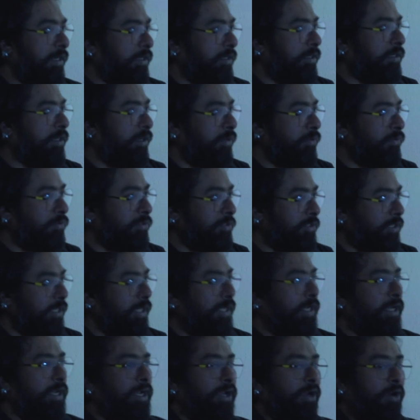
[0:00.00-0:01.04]
account
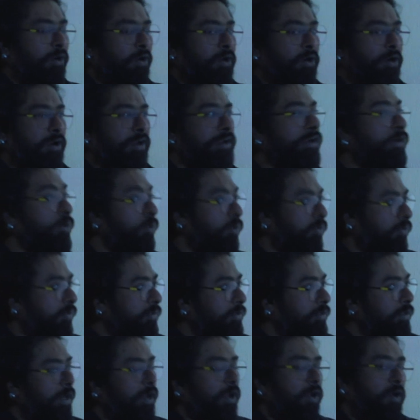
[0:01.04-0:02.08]
or a
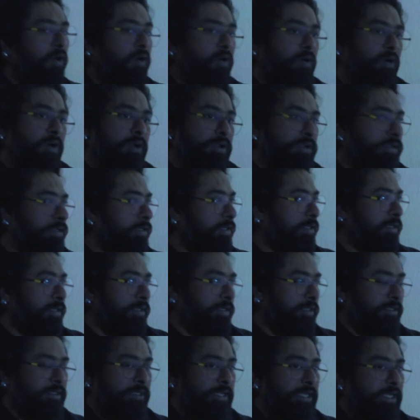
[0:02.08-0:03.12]
loan or
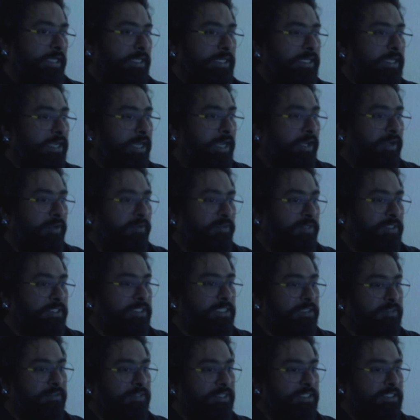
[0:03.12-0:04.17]
any kind of a
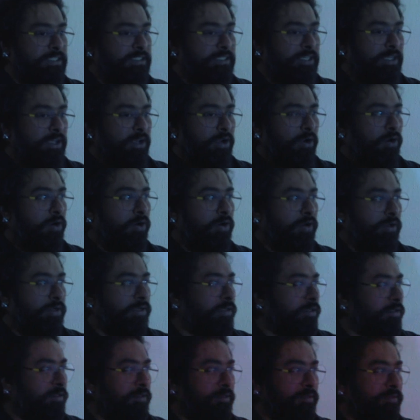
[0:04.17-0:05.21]
service,
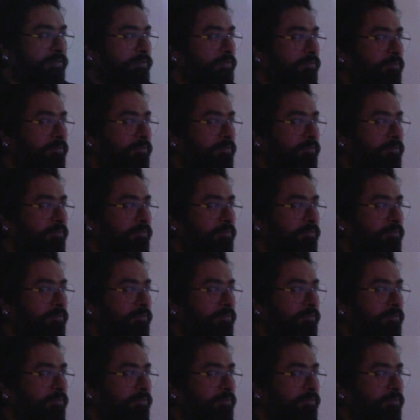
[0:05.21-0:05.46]
or